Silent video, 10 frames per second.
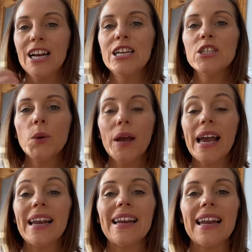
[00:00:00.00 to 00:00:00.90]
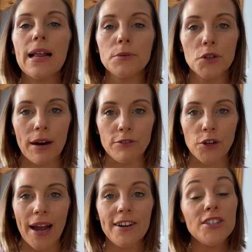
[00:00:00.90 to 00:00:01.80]
So again, and it helps ground
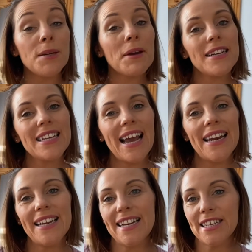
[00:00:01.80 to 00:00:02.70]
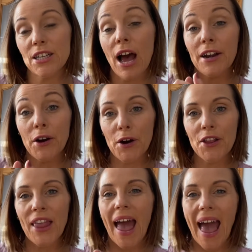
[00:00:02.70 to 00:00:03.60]
your energy because again, it is an
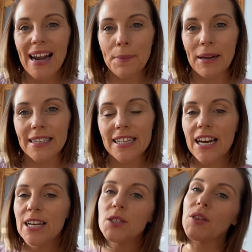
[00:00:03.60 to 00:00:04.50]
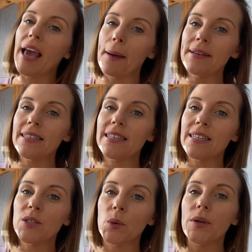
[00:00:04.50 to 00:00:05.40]
earth element. So the
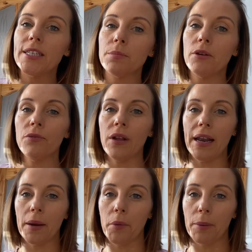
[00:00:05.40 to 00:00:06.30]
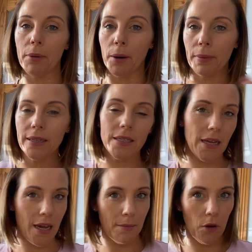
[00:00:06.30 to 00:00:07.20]
amethyst stone is beautiful, and I'm wearing purple
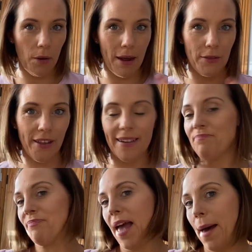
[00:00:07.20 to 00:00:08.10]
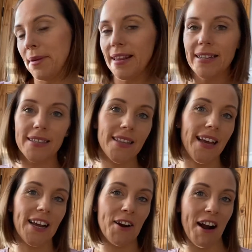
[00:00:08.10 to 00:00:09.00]
today. I'm all about the amethyst, the
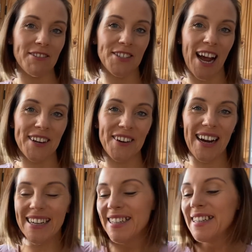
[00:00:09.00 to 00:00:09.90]
crown chakra.